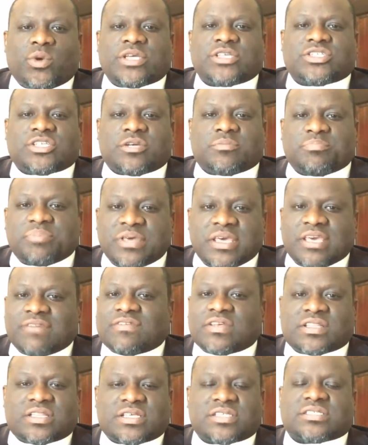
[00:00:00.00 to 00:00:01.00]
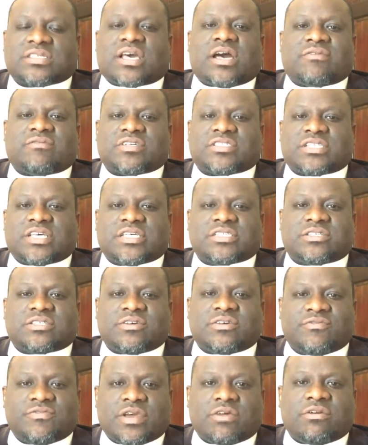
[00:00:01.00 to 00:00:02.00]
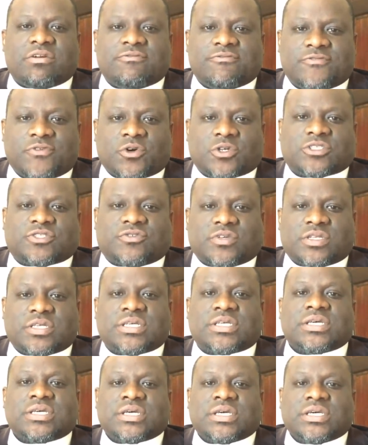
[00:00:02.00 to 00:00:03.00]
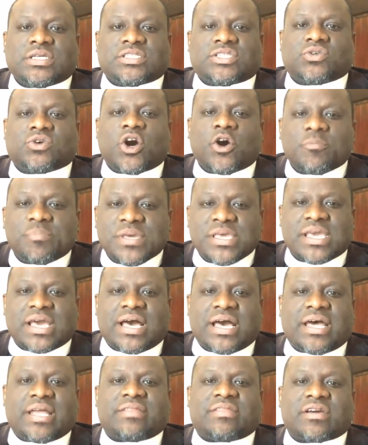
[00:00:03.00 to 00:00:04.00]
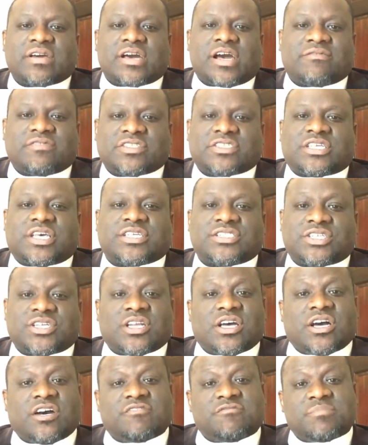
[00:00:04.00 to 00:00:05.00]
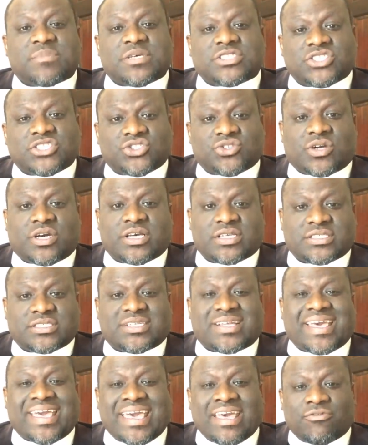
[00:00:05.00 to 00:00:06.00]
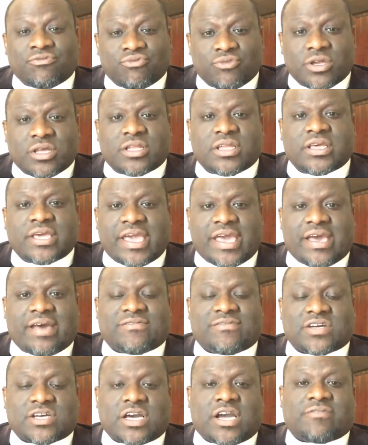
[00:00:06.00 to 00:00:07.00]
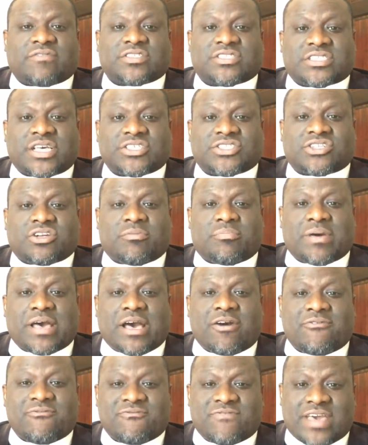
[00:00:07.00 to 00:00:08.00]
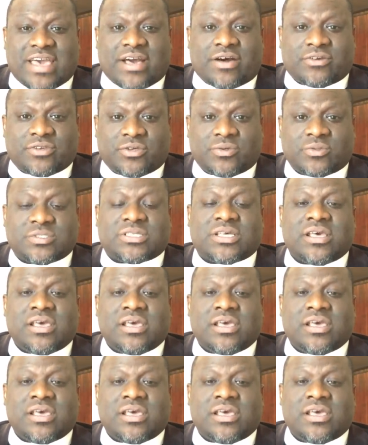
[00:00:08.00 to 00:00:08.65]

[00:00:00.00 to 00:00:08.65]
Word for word: we should pivot this conversation very forcefully to go beyond the conversation of mistrust and really have a conversation about values.